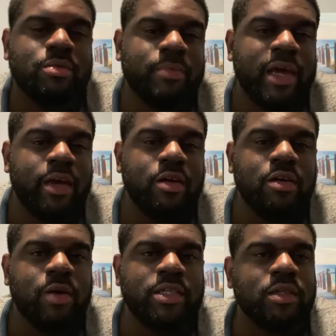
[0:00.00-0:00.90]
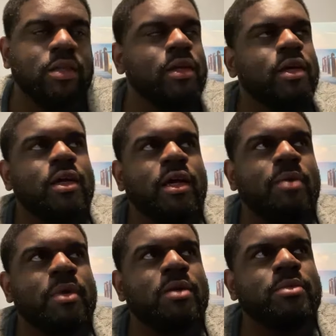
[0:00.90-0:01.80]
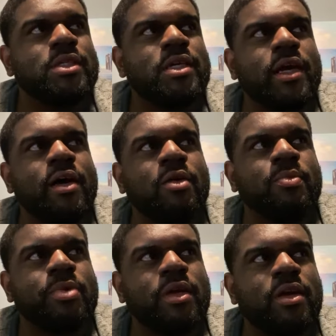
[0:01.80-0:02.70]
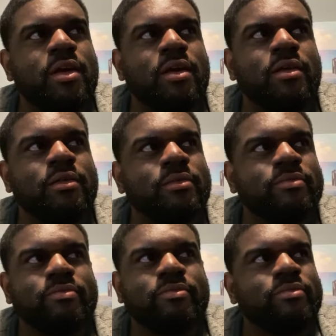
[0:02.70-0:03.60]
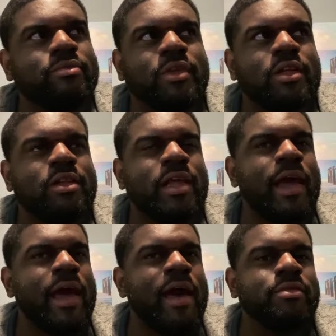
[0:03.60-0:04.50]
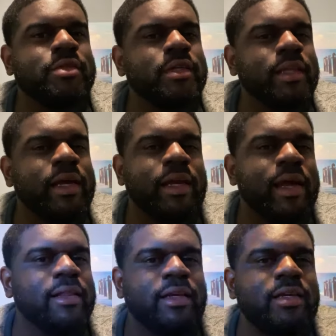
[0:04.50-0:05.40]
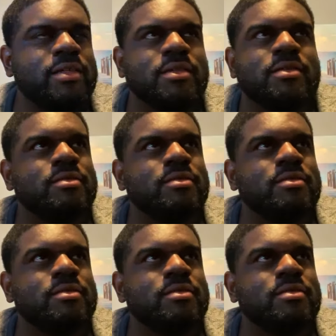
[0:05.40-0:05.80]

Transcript: Man, good question. MMTLP, they have to let it at least